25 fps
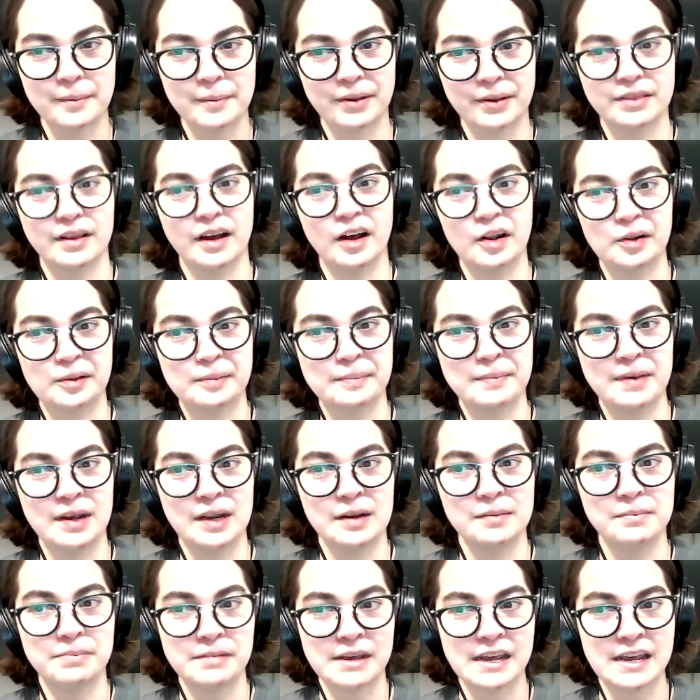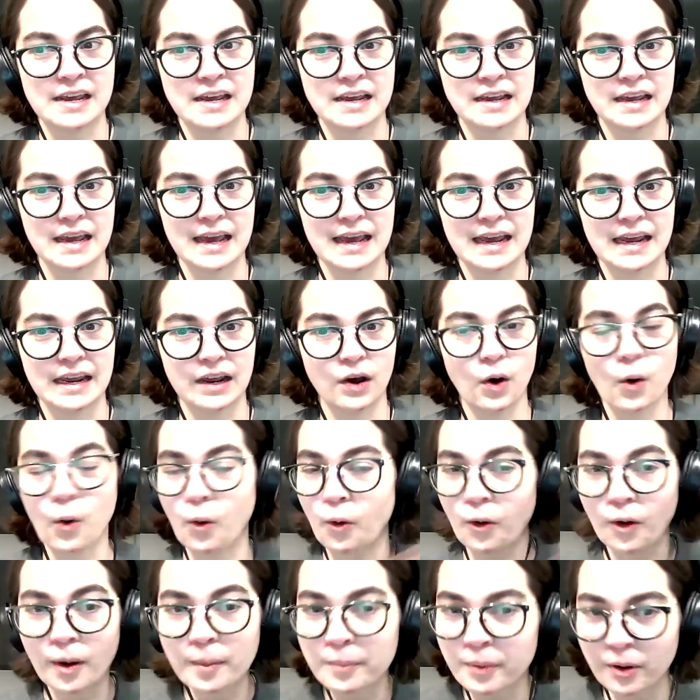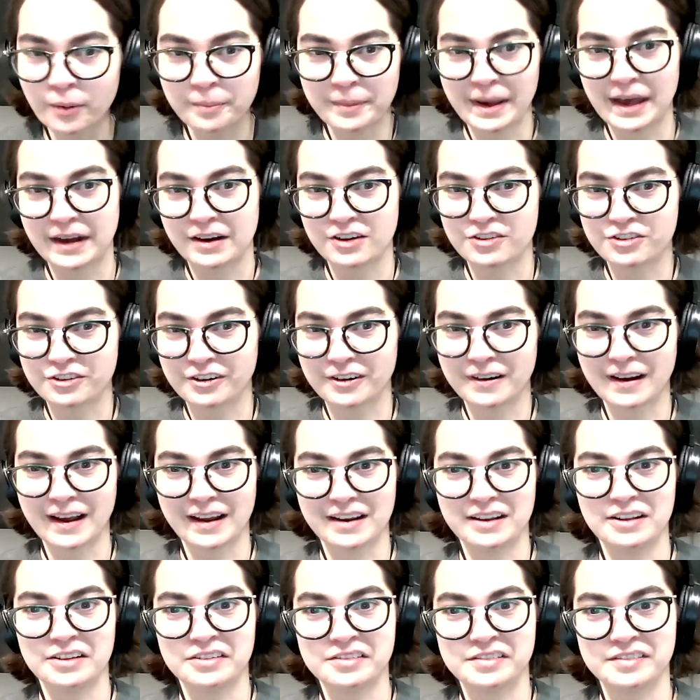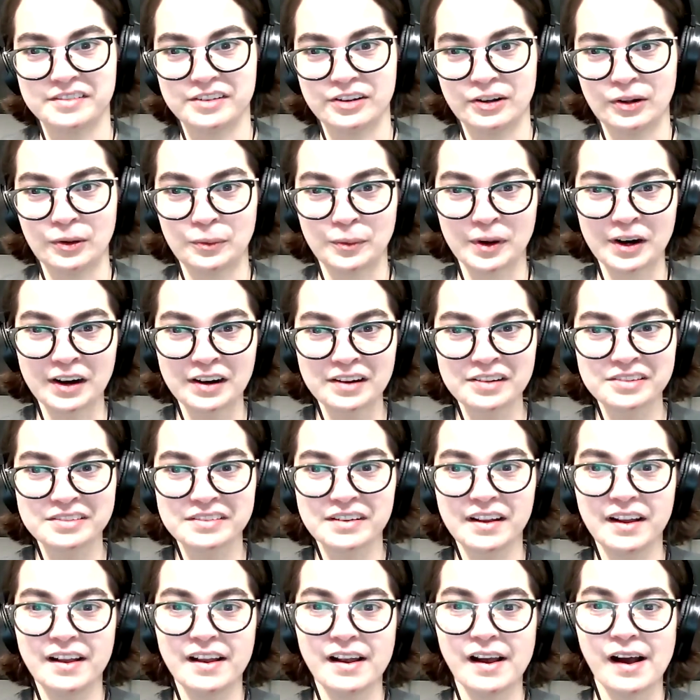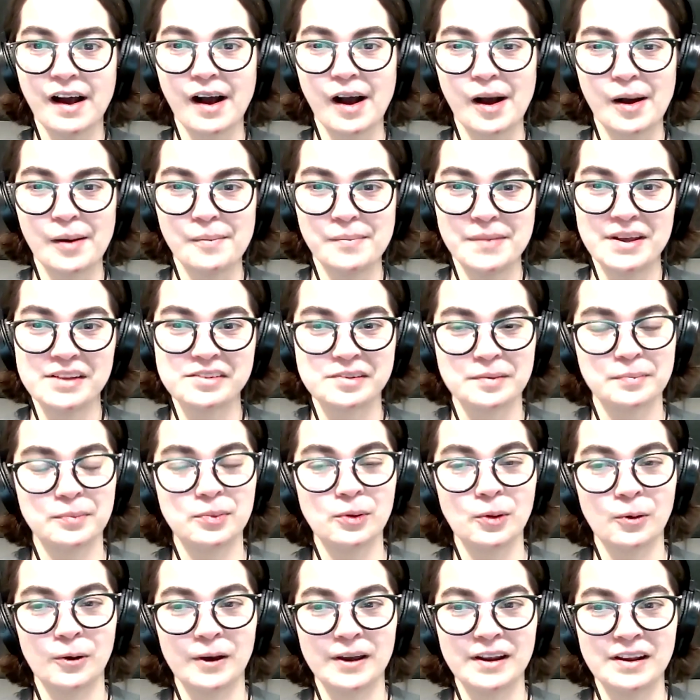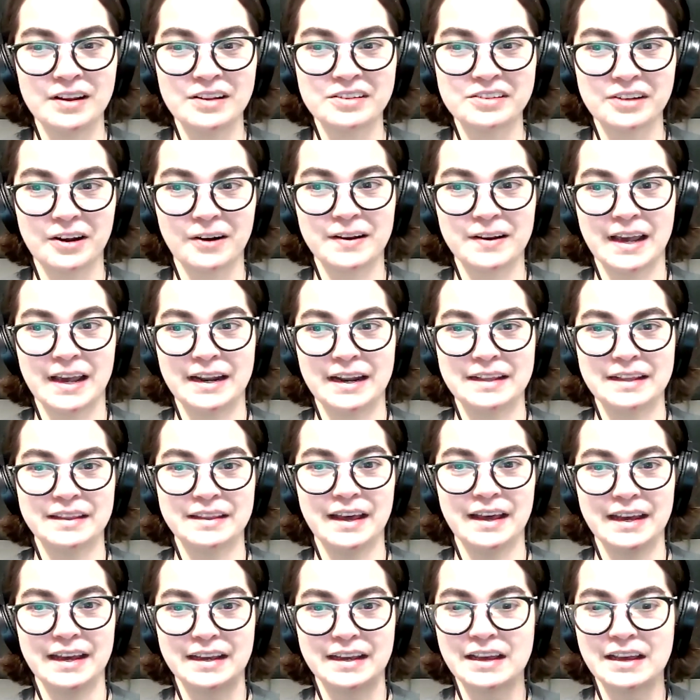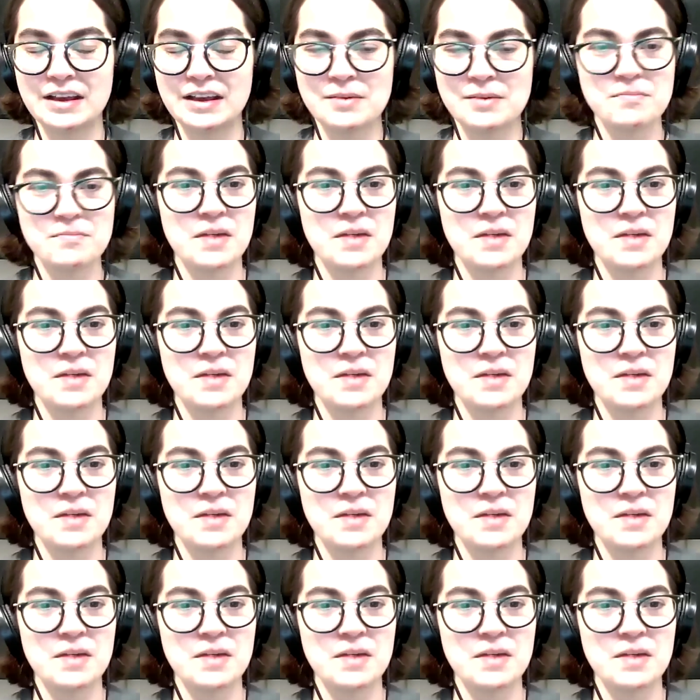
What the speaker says: about the husband being a horrible manager at his steelworks. His employees are getting like